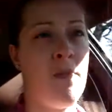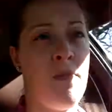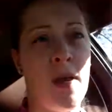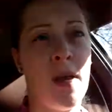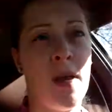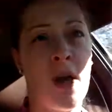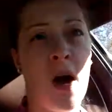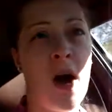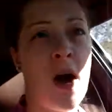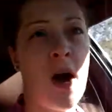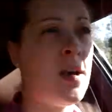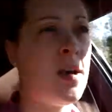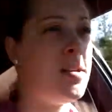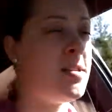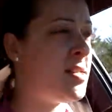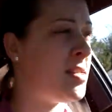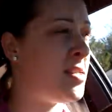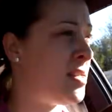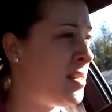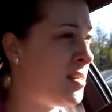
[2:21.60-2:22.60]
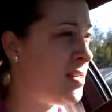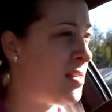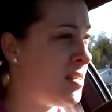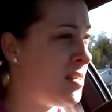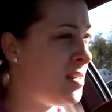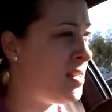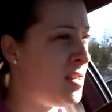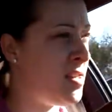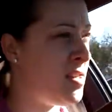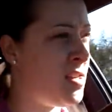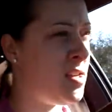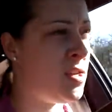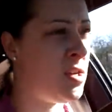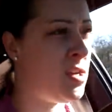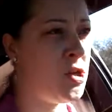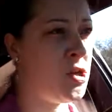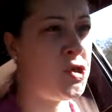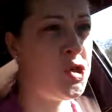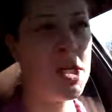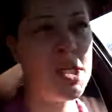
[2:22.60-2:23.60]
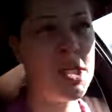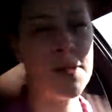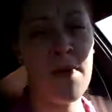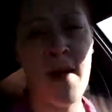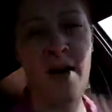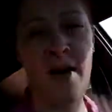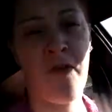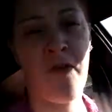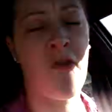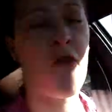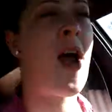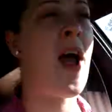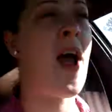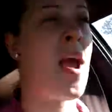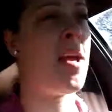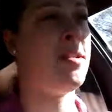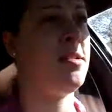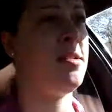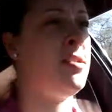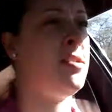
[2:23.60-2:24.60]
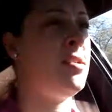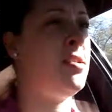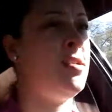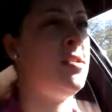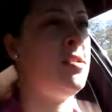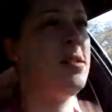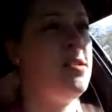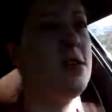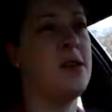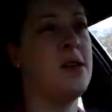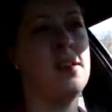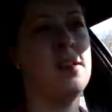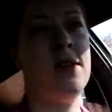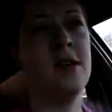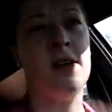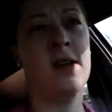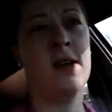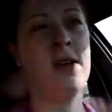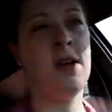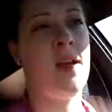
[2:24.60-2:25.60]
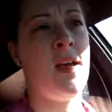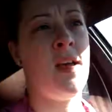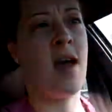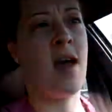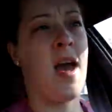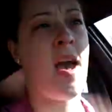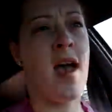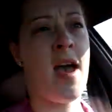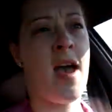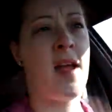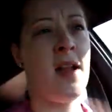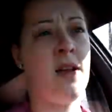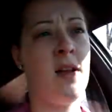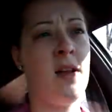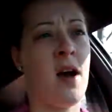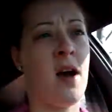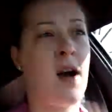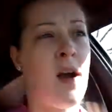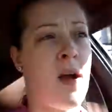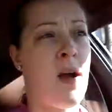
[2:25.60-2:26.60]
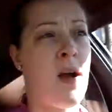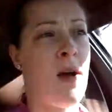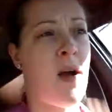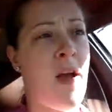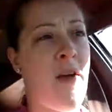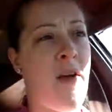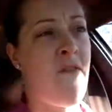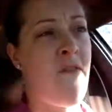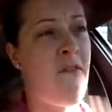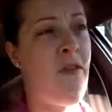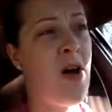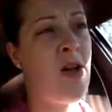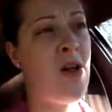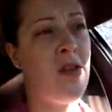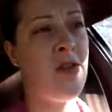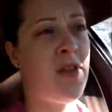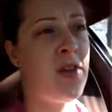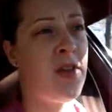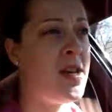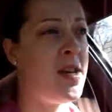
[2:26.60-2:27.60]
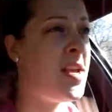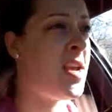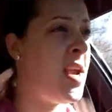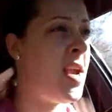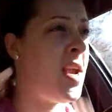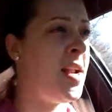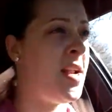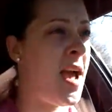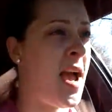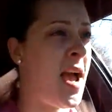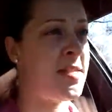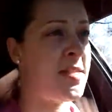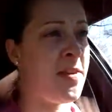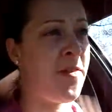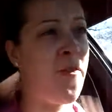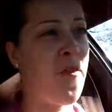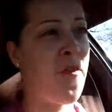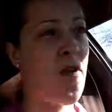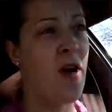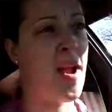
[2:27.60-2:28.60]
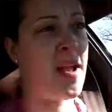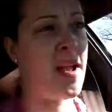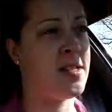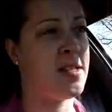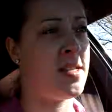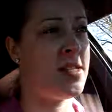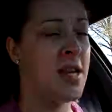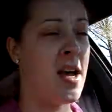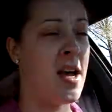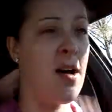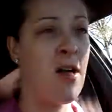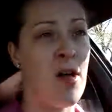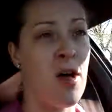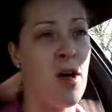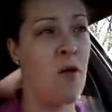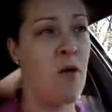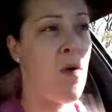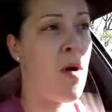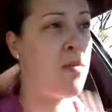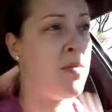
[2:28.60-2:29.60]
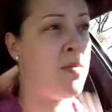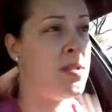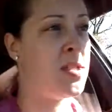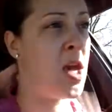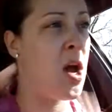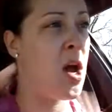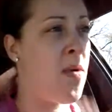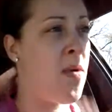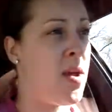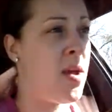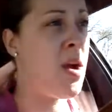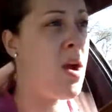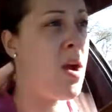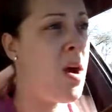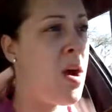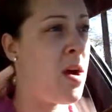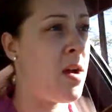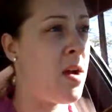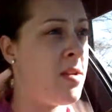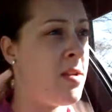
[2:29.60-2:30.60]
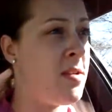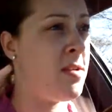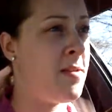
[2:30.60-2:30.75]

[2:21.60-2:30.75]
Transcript: because she's my friend and uh, I felt the need as a friend to tell her what was going on.